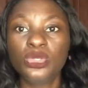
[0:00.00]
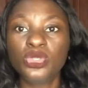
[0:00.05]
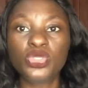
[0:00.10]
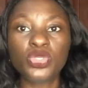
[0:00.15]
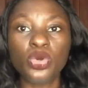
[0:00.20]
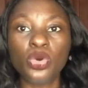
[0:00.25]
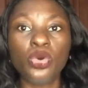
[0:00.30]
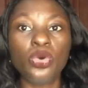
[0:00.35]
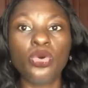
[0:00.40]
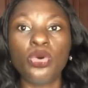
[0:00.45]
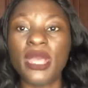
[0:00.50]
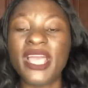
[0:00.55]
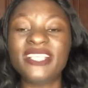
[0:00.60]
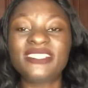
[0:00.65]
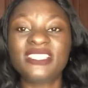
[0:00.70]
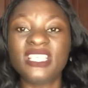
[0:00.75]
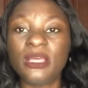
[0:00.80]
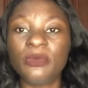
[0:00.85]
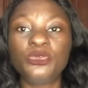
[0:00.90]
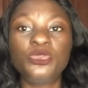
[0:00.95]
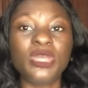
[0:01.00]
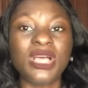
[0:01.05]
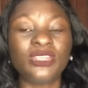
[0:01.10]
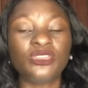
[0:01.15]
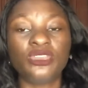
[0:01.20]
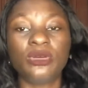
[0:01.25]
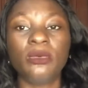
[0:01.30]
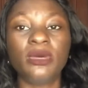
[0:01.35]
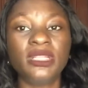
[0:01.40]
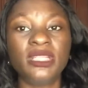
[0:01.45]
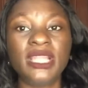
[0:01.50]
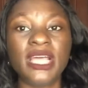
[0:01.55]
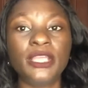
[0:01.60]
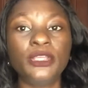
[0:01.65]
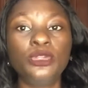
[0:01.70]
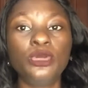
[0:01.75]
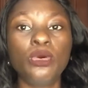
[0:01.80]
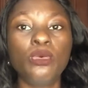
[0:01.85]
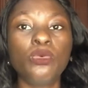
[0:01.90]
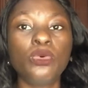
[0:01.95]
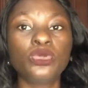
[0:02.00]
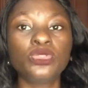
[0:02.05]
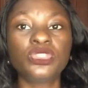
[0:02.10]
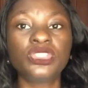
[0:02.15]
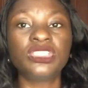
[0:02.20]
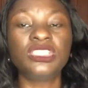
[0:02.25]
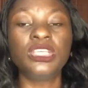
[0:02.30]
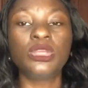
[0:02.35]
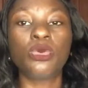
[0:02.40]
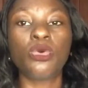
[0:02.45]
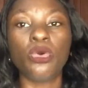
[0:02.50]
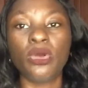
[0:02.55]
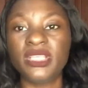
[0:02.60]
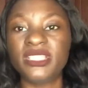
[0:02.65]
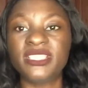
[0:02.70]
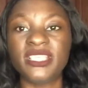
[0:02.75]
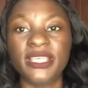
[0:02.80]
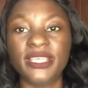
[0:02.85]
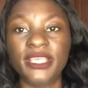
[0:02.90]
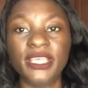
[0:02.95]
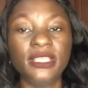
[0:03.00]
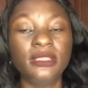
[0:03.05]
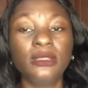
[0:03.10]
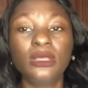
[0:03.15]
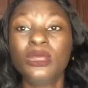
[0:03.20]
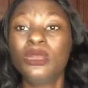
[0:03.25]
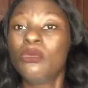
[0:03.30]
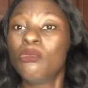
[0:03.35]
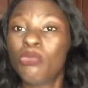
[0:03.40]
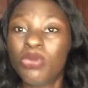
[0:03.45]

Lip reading: So except you are somebody that you don't want the coils again,